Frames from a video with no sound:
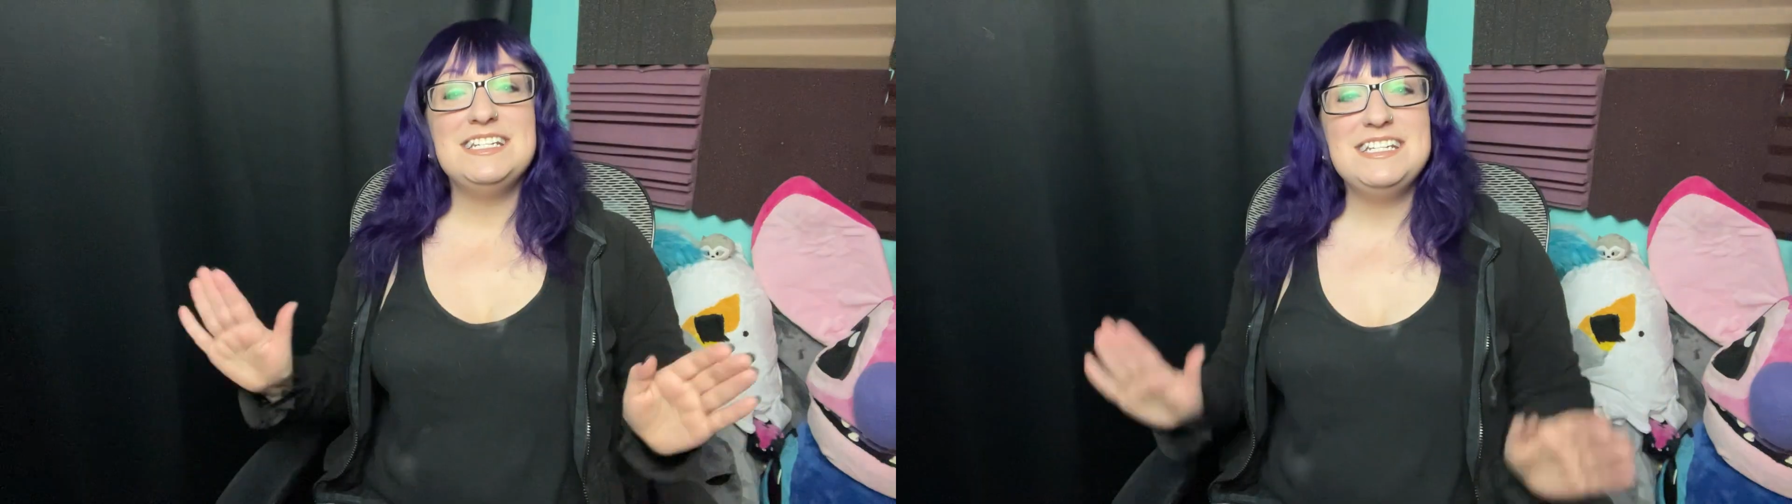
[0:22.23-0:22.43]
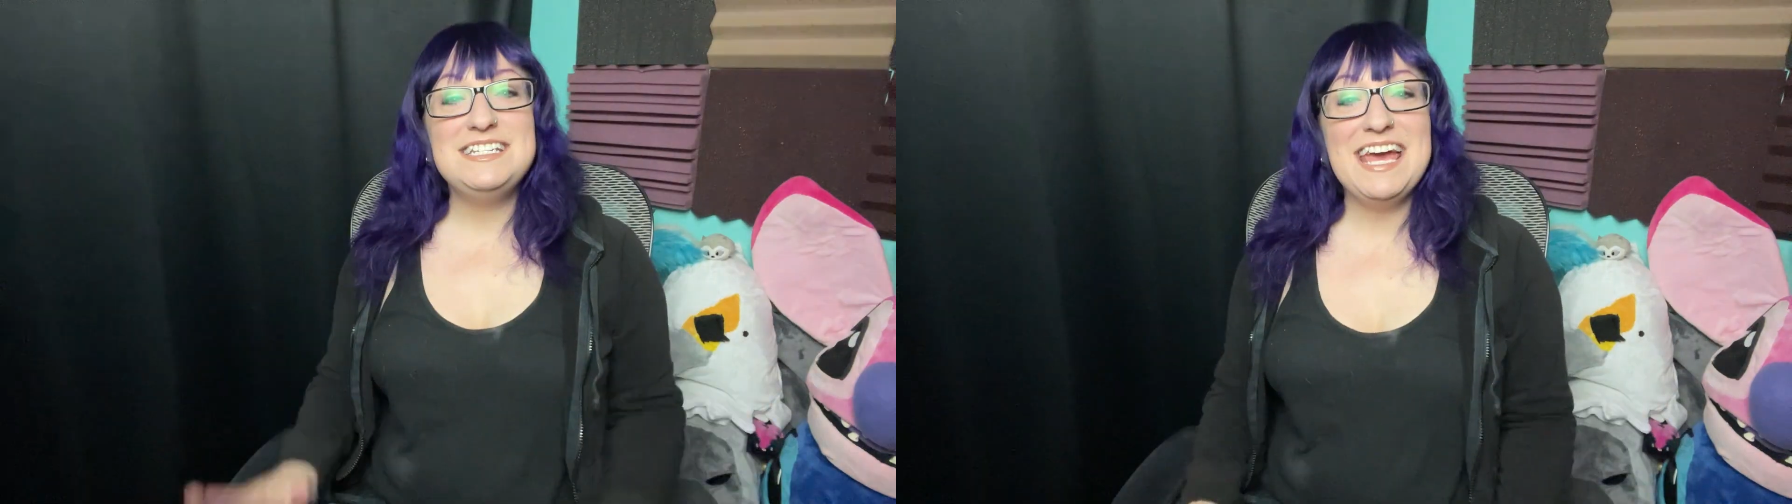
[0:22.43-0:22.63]

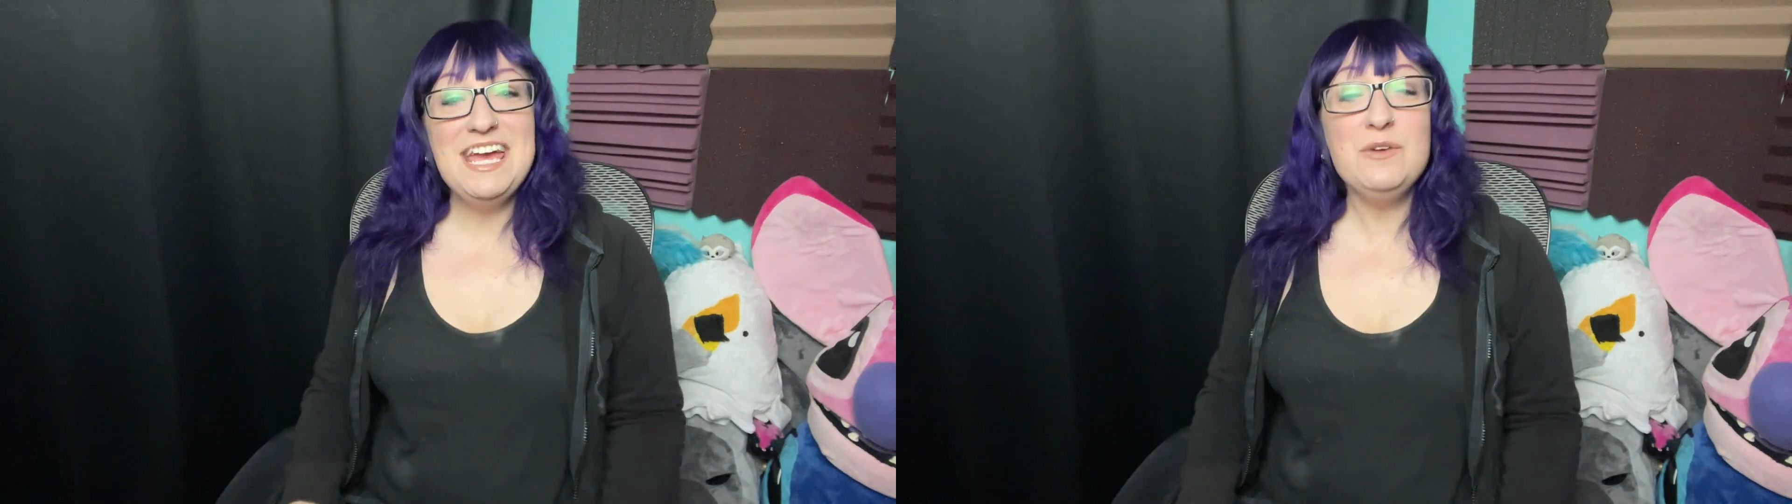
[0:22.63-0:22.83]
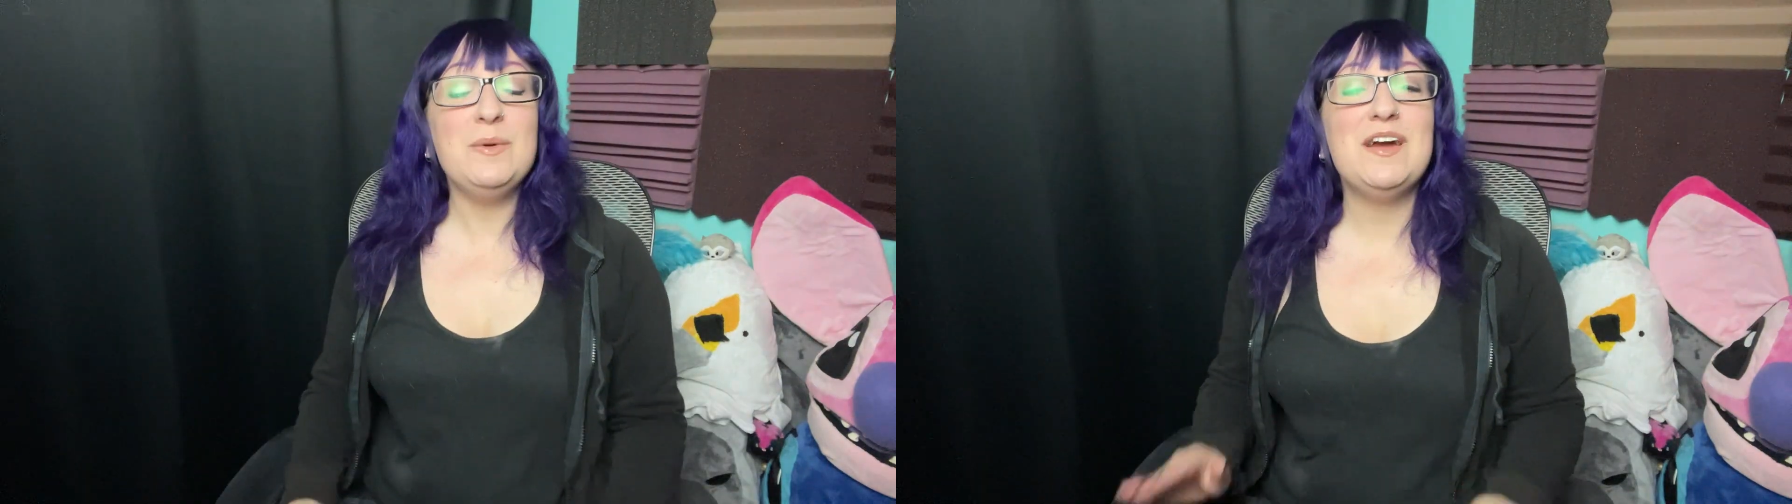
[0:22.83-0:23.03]

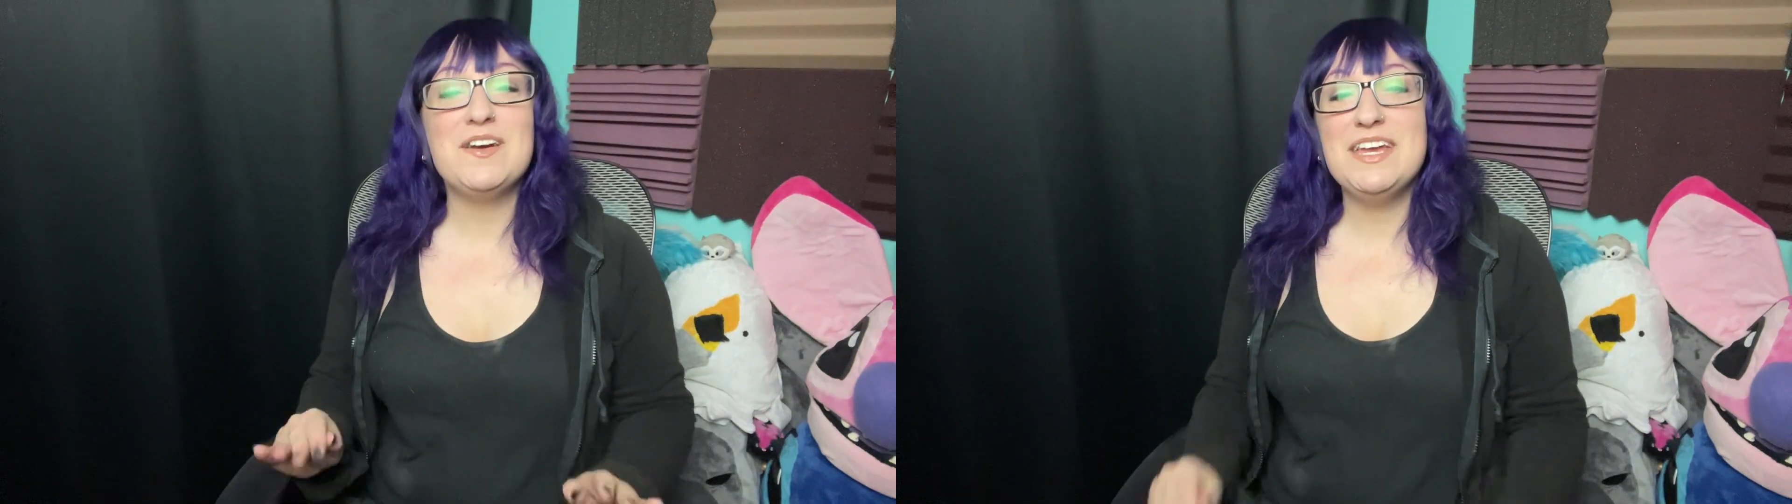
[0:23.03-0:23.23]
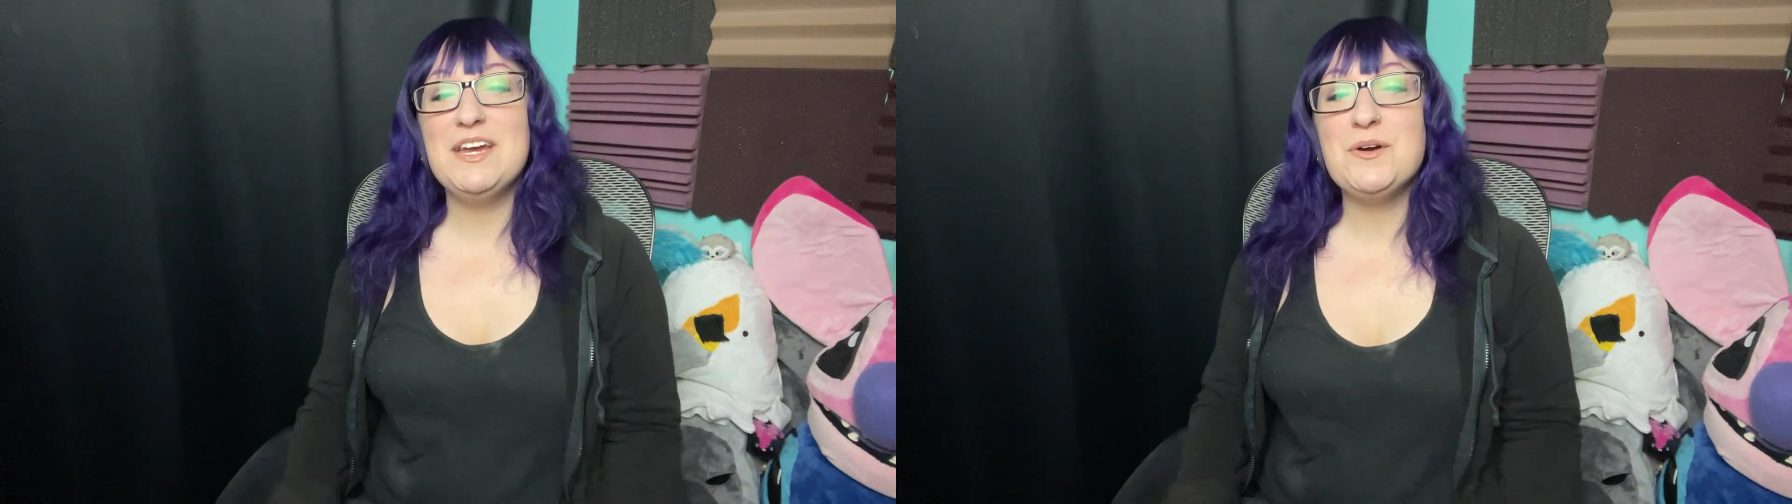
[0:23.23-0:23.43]
Today, we are
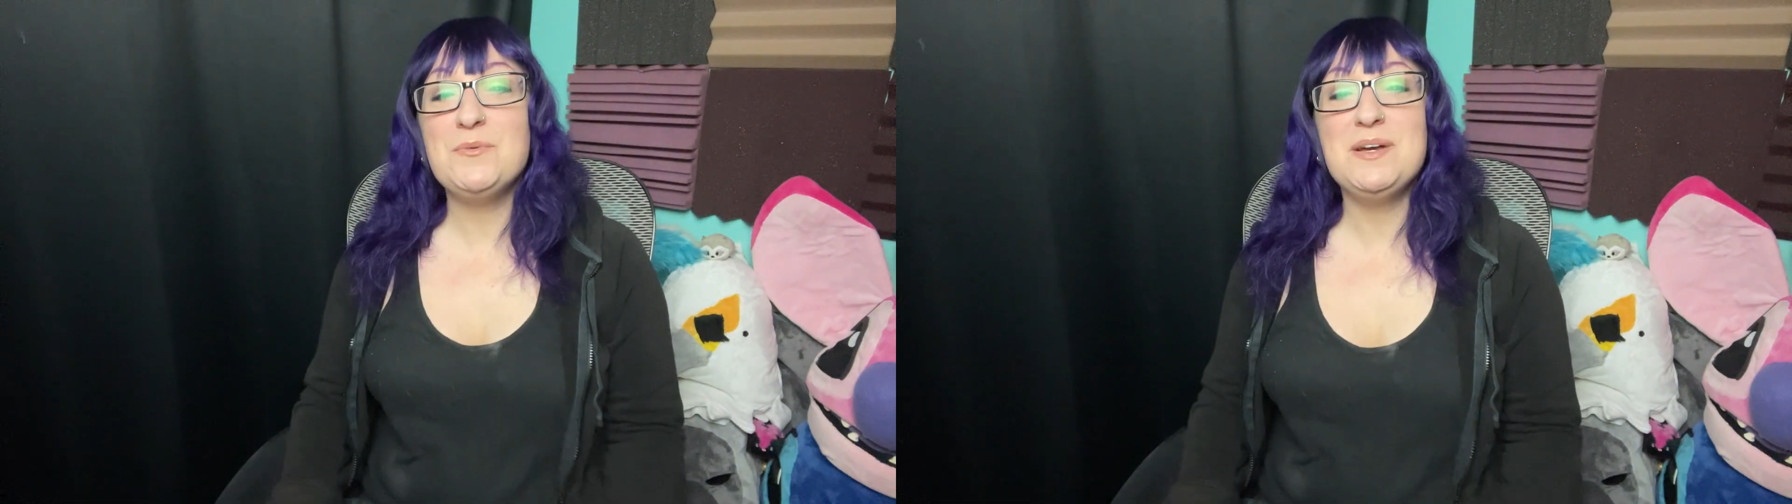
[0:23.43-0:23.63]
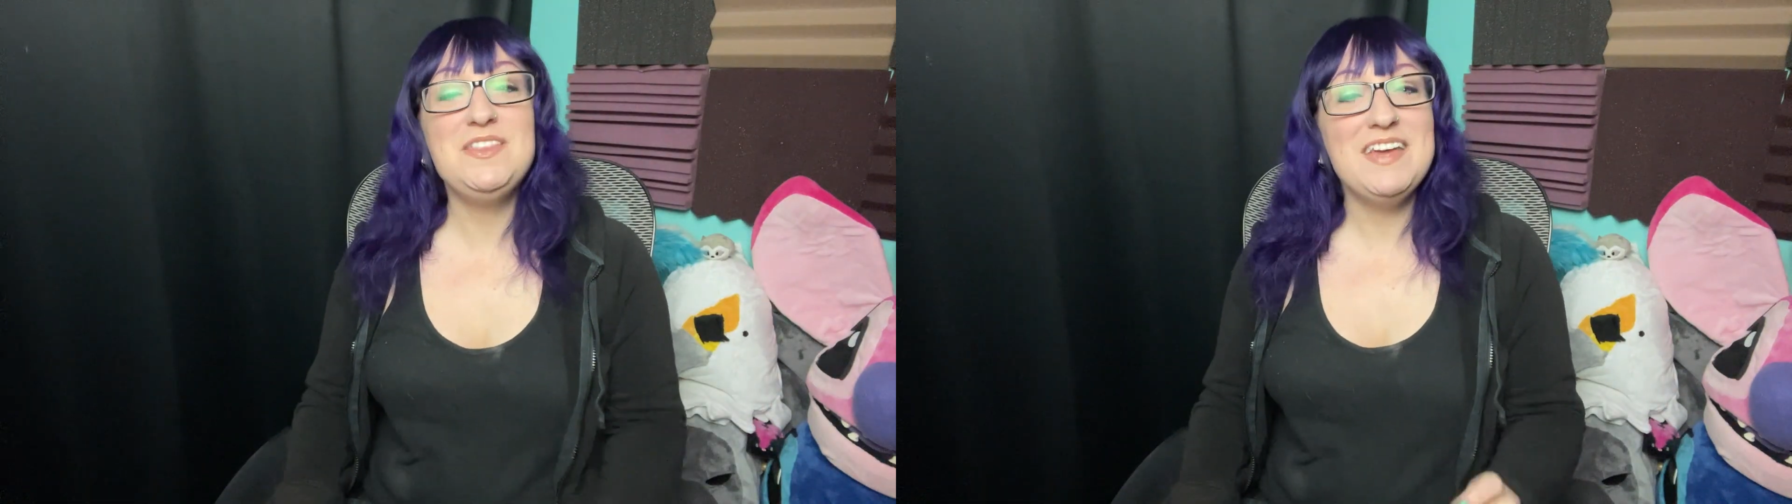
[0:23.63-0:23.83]
here
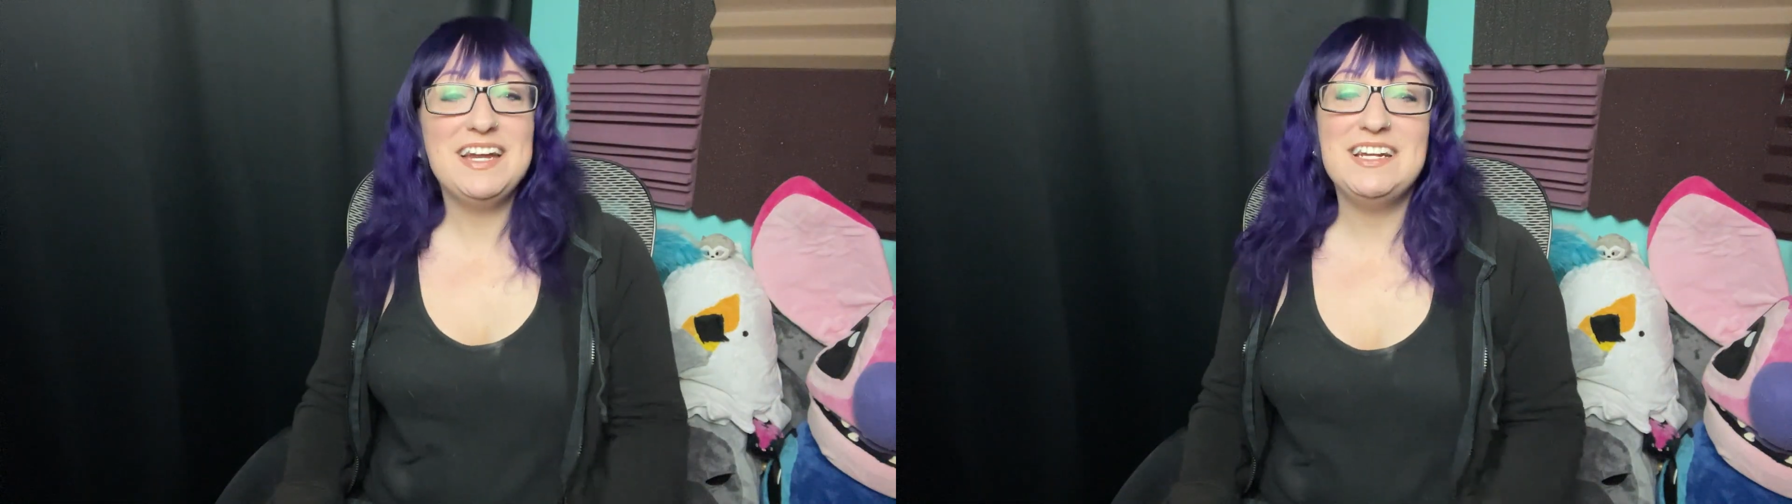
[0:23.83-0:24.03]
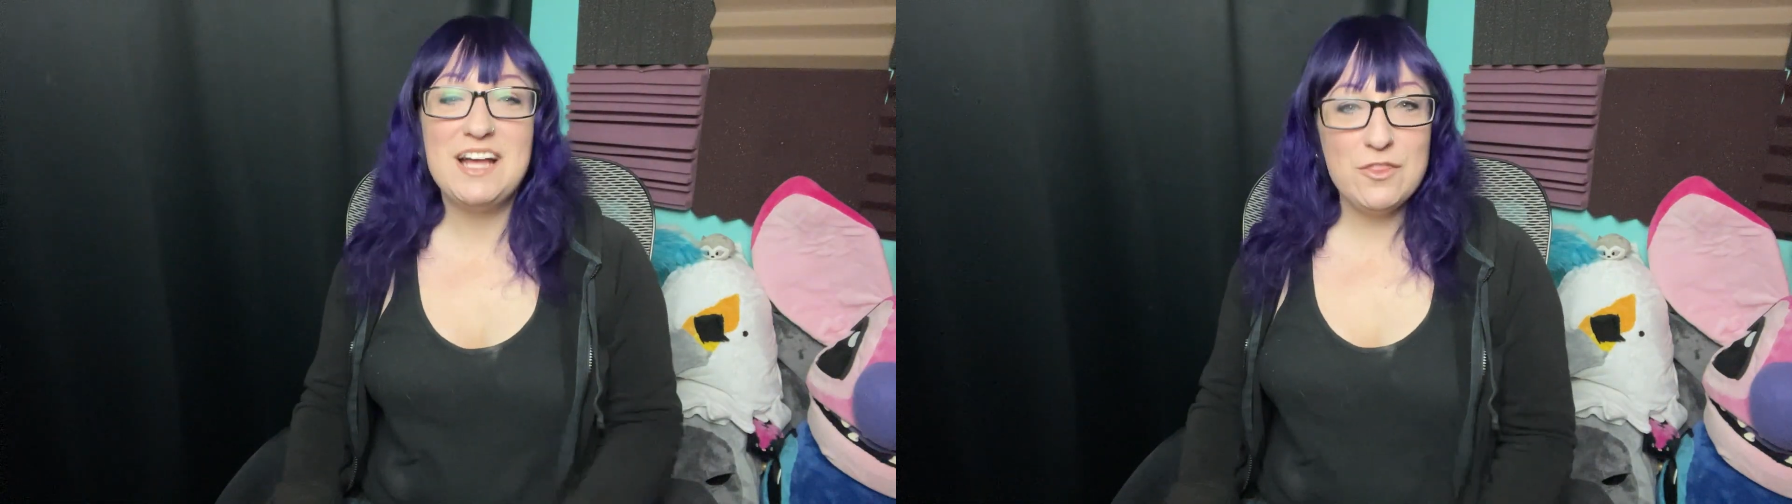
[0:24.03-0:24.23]
with yet
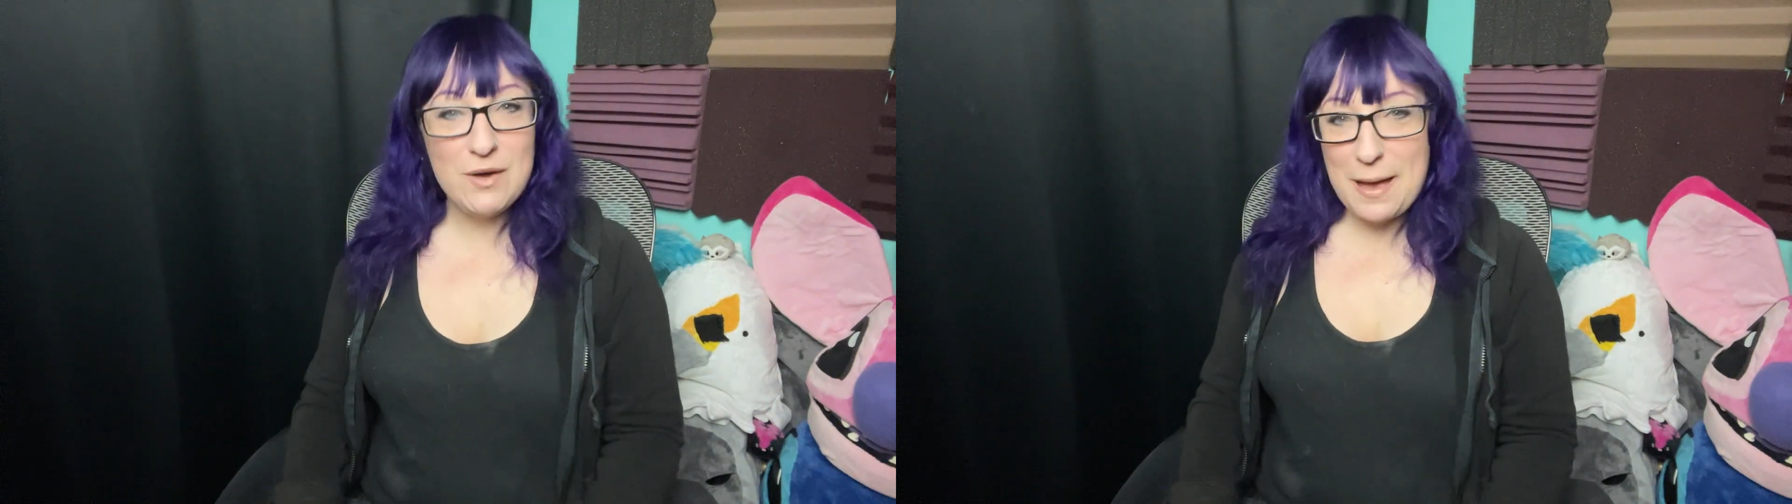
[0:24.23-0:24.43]
another